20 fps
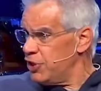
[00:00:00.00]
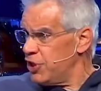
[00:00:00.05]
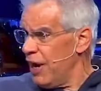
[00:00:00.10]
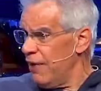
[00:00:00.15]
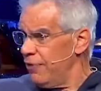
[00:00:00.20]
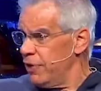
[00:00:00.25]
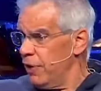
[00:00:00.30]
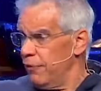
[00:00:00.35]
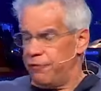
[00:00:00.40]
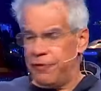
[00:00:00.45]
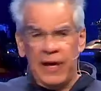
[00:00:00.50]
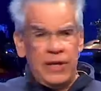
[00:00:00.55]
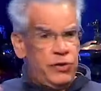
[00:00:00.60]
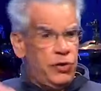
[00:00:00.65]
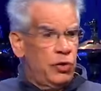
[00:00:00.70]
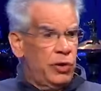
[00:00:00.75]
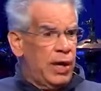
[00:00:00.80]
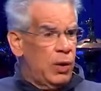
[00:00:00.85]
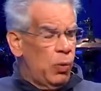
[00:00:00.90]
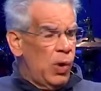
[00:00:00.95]
Have enough faith, you'll
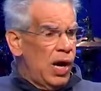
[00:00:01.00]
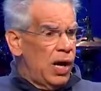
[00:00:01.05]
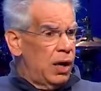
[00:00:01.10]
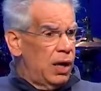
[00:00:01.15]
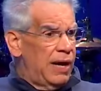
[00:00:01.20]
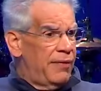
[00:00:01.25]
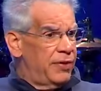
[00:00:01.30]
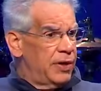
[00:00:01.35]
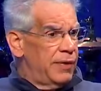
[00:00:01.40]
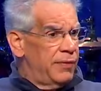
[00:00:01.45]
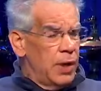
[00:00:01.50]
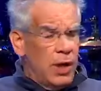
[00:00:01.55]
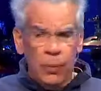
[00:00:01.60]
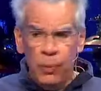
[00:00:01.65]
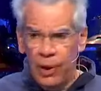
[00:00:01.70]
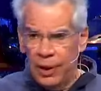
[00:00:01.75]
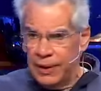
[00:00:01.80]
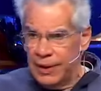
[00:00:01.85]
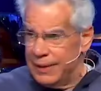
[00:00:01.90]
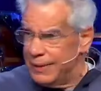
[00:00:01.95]
get well. Have enough,
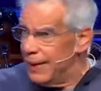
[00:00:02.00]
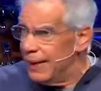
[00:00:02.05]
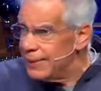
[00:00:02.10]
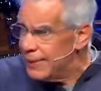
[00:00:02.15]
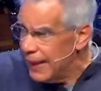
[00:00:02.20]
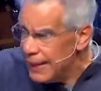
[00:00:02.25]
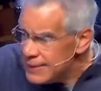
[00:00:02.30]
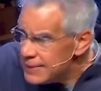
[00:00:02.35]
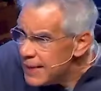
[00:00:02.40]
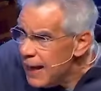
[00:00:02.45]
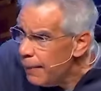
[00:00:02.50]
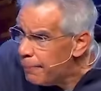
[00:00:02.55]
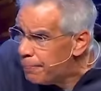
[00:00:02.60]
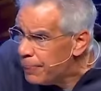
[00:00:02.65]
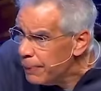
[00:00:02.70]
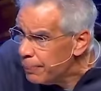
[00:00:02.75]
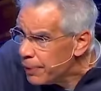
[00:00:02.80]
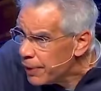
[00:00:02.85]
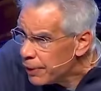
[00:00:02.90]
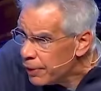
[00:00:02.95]
what? That's not
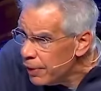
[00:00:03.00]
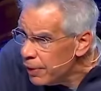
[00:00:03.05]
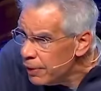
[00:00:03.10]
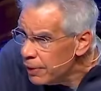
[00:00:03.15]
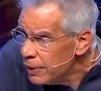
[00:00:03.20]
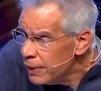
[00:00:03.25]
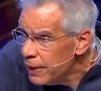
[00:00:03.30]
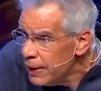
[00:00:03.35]
biblical.